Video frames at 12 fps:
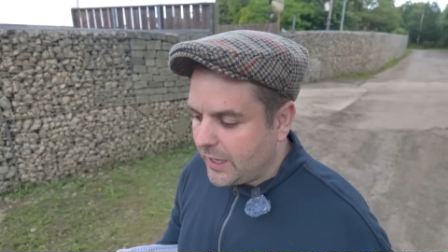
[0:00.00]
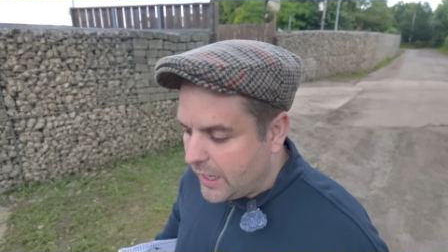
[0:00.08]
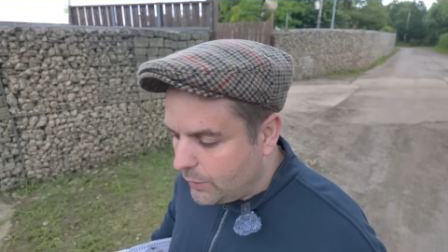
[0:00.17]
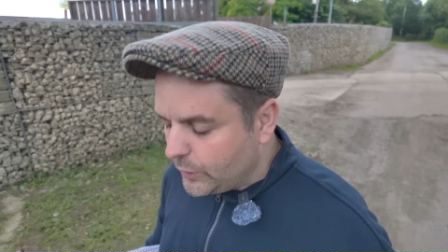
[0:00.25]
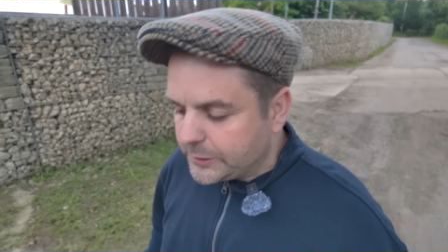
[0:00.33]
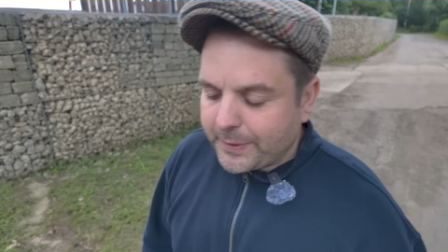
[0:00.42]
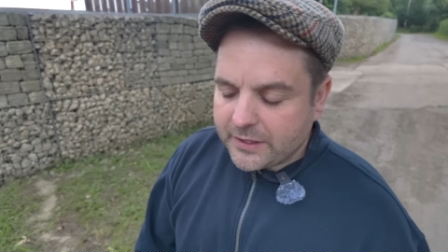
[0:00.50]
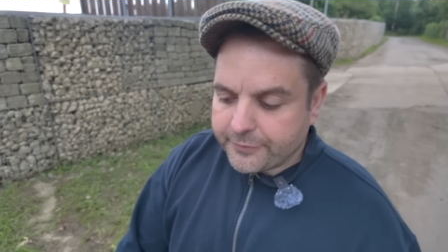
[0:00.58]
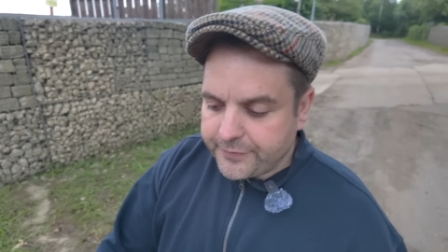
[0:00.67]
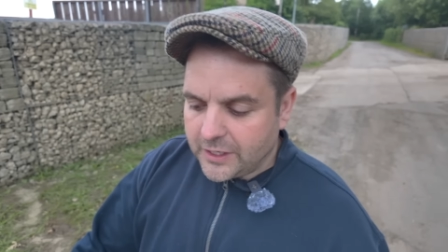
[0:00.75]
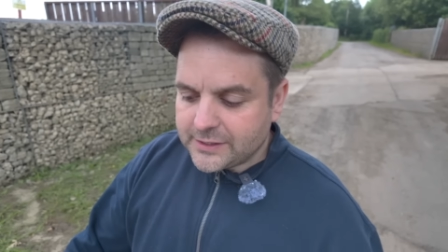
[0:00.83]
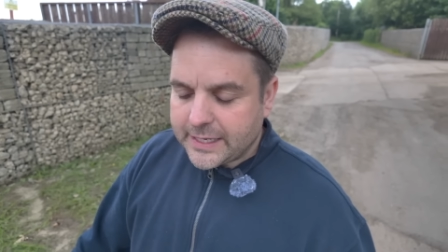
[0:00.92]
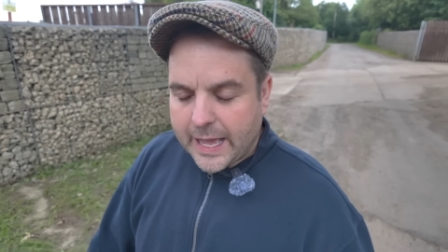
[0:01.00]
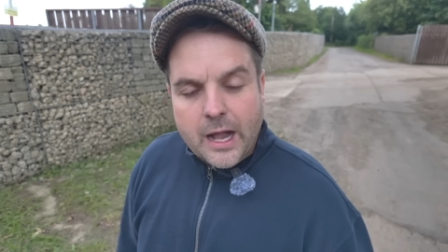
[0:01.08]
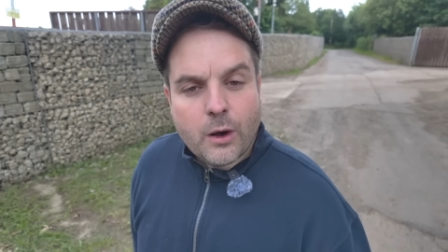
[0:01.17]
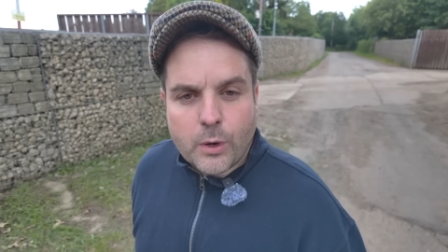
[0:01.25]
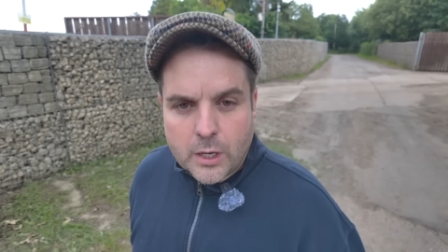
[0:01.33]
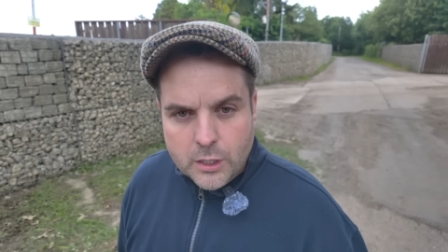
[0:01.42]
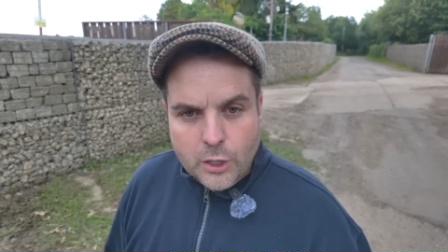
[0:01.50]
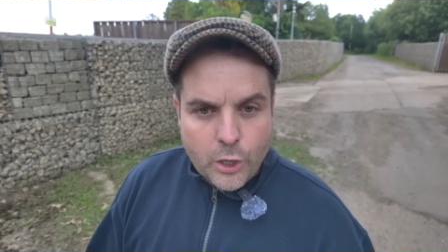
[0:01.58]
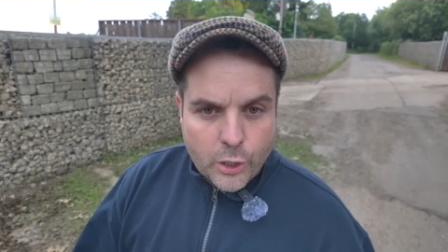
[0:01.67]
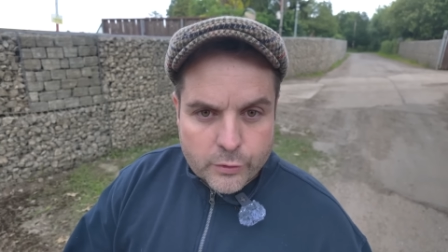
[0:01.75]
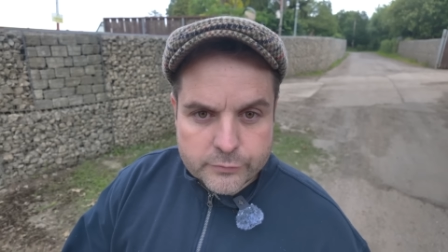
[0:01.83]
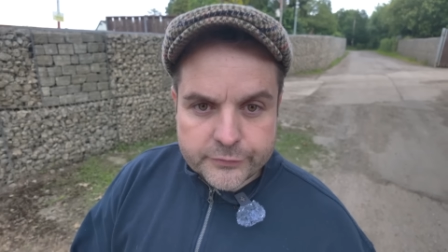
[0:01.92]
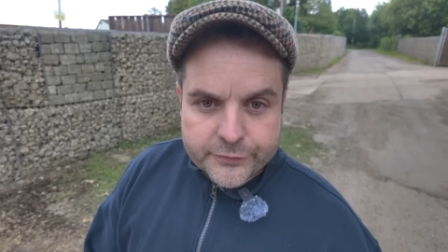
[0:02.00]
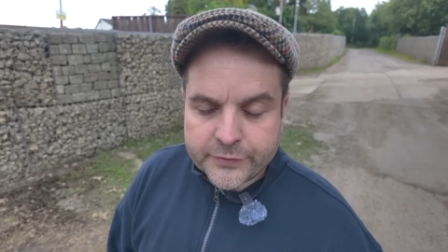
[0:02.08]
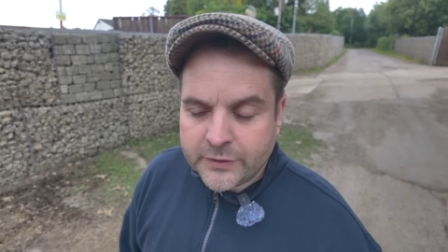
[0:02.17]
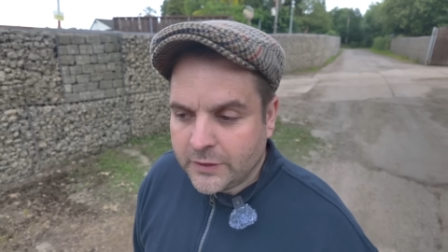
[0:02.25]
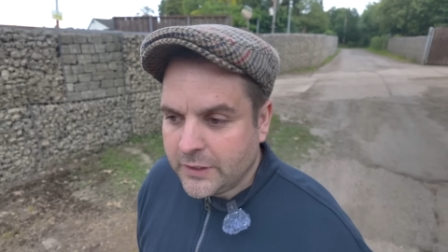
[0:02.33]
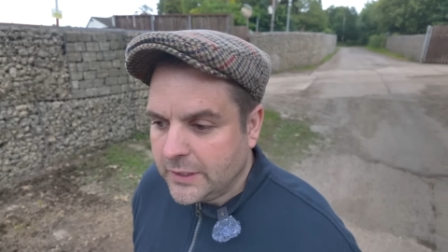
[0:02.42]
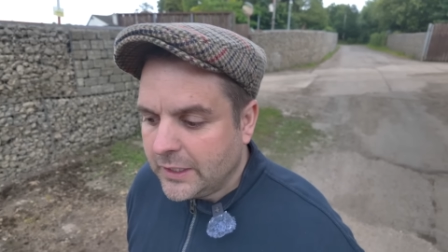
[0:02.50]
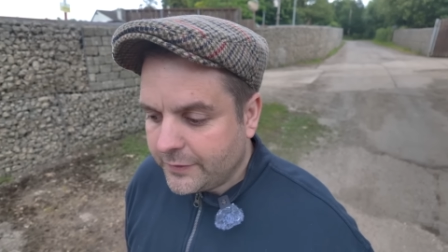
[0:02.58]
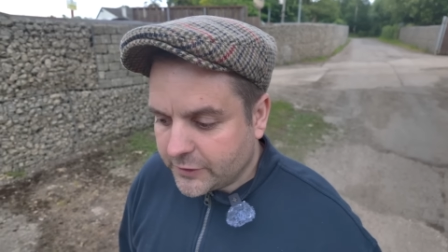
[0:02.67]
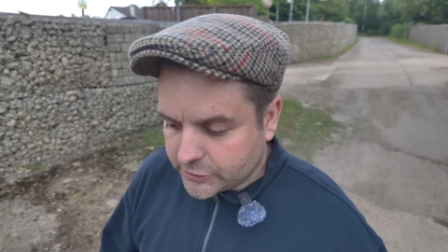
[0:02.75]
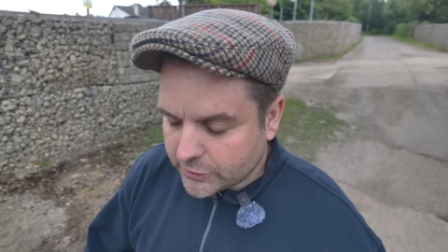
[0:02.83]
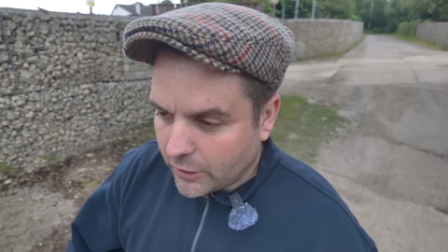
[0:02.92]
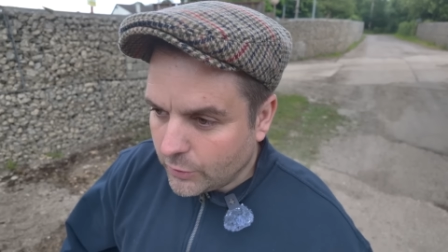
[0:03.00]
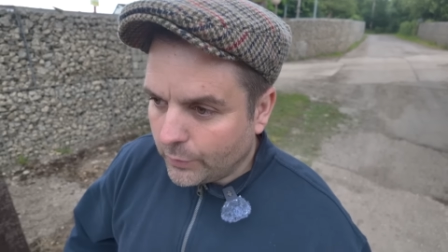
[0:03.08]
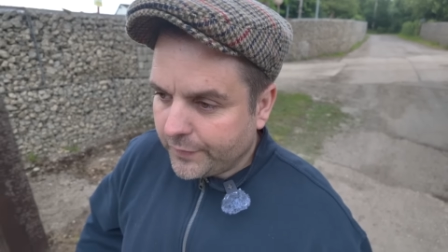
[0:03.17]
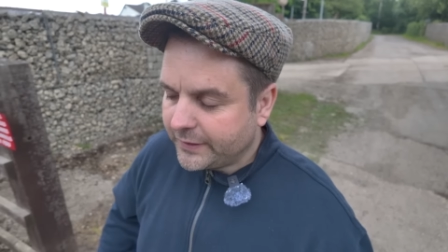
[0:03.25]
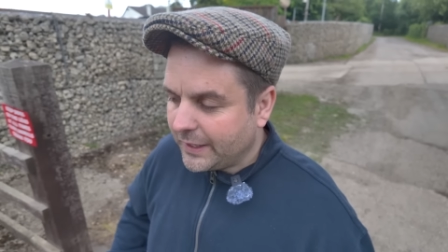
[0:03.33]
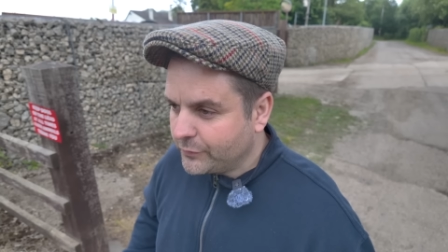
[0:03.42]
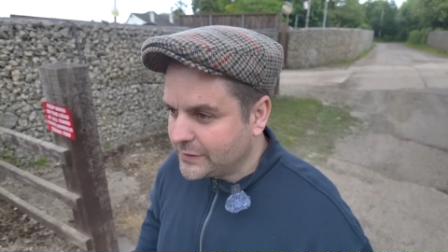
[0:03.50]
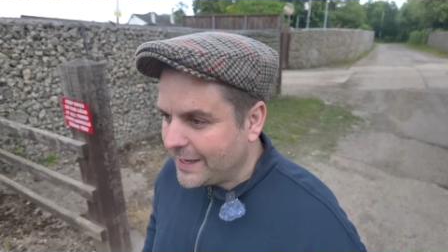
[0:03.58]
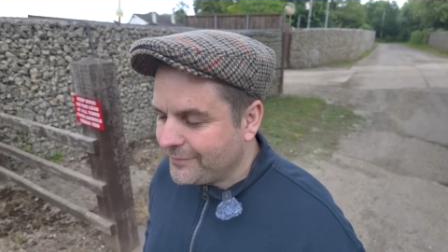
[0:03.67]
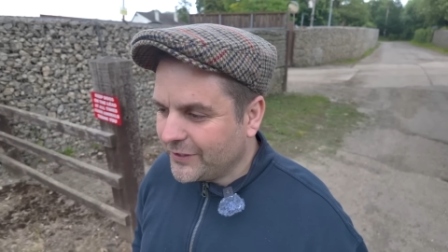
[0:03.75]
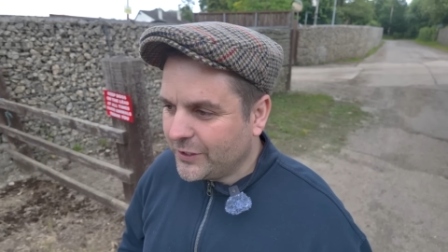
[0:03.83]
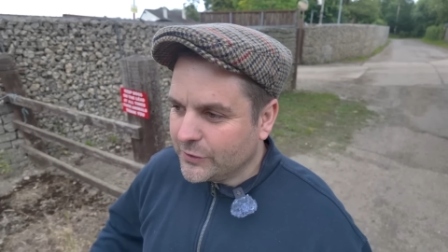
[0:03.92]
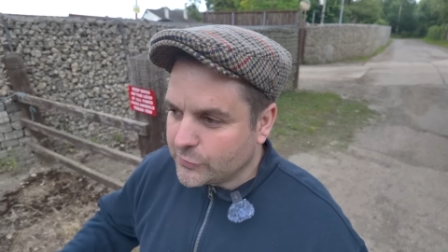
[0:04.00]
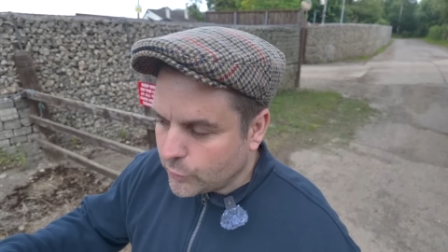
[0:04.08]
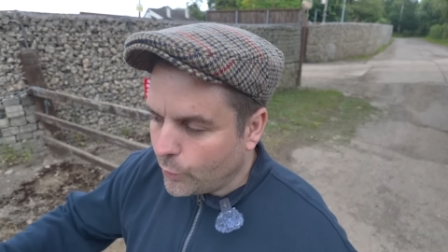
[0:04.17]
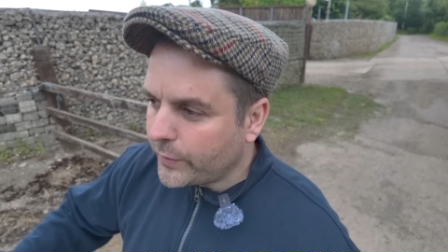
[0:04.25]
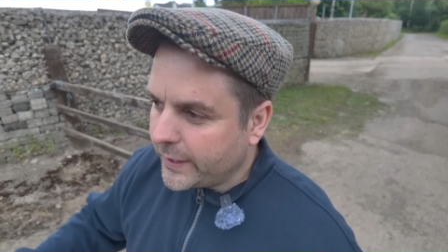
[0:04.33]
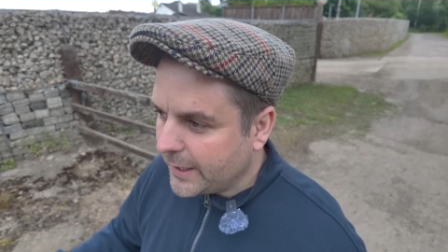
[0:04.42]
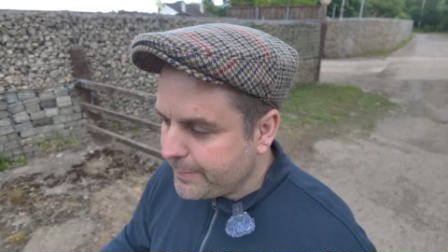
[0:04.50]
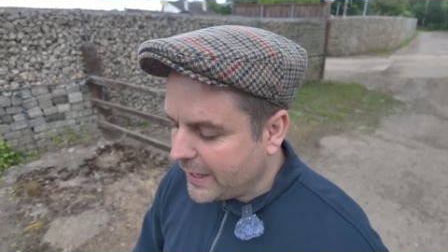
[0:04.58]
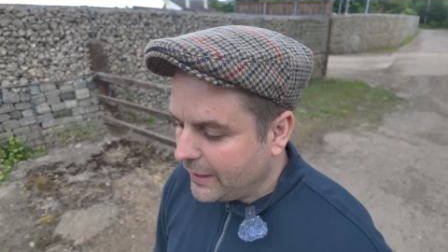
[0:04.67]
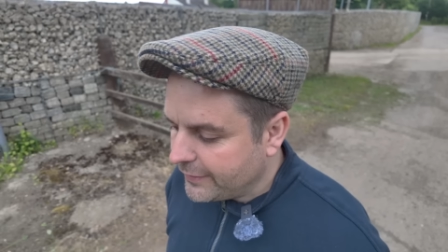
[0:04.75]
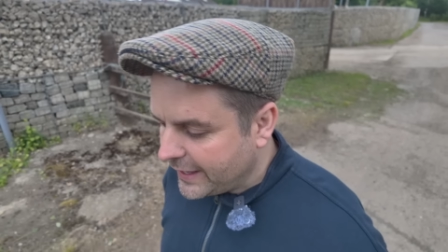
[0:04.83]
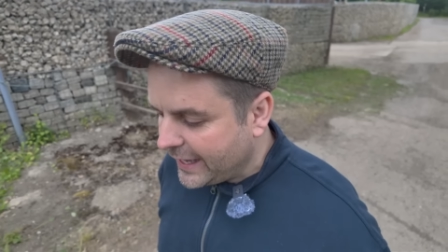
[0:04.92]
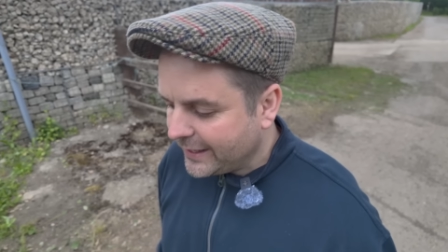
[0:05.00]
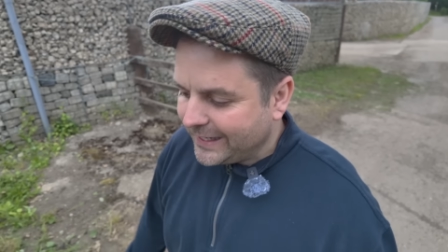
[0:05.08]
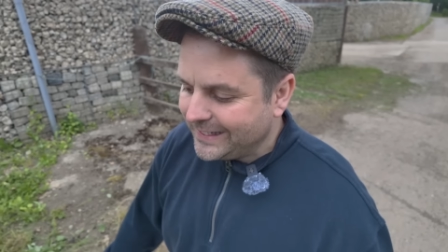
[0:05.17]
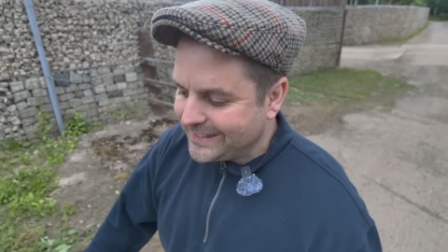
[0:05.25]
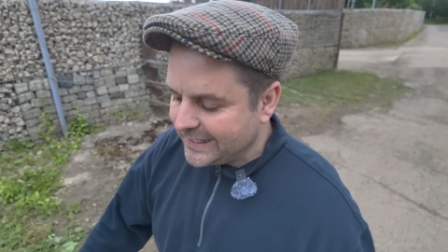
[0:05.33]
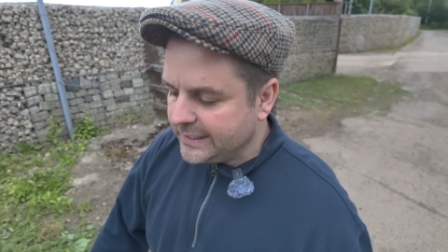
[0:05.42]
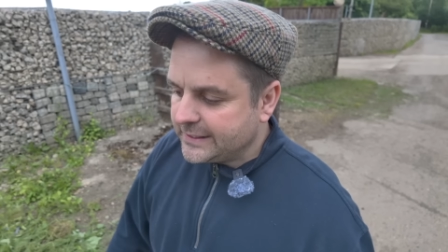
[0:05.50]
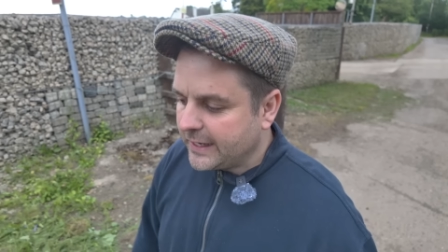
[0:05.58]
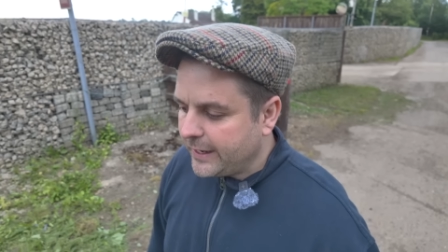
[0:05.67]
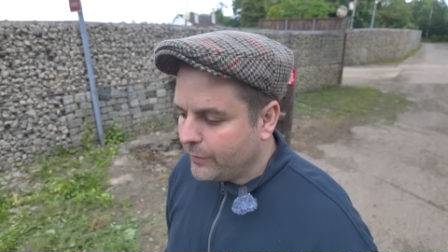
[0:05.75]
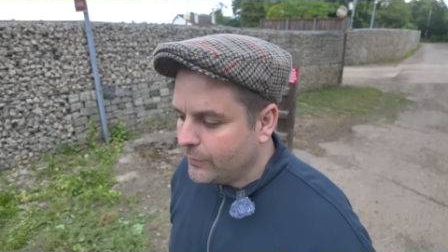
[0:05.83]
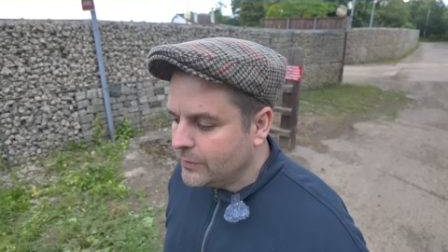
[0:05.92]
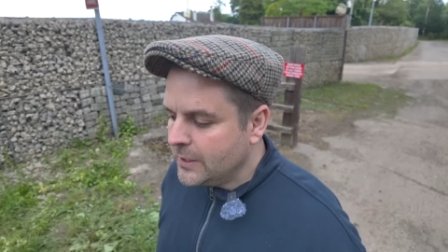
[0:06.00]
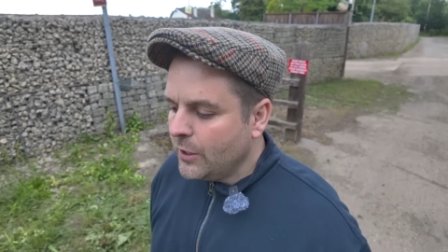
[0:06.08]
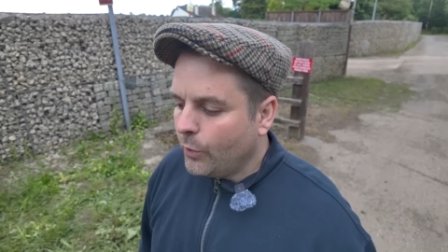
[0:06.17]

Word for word: And we spent the first hour of the show on The Devil's Advocate talking about that in detail.